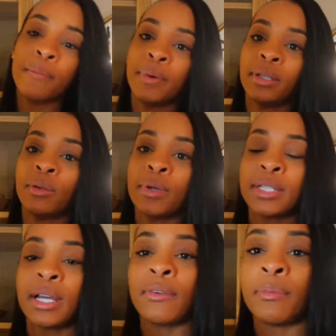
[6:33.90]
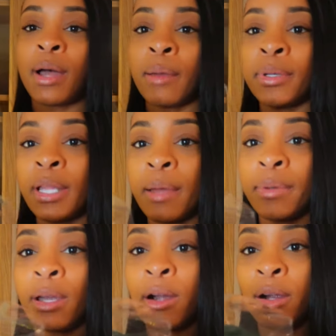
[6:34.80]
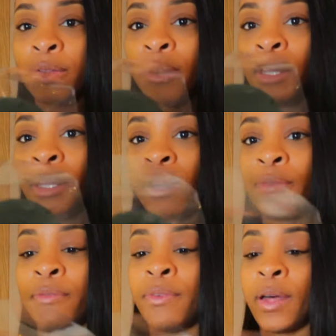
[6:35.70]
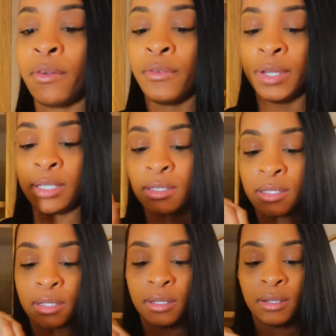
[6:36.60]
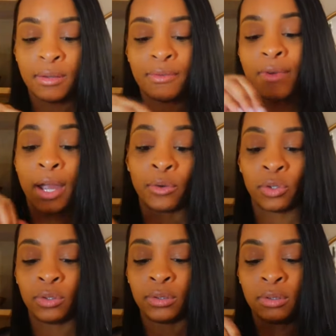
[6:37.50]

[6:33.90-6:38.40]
But the ones I got from Hobby Lobby are the velvet viral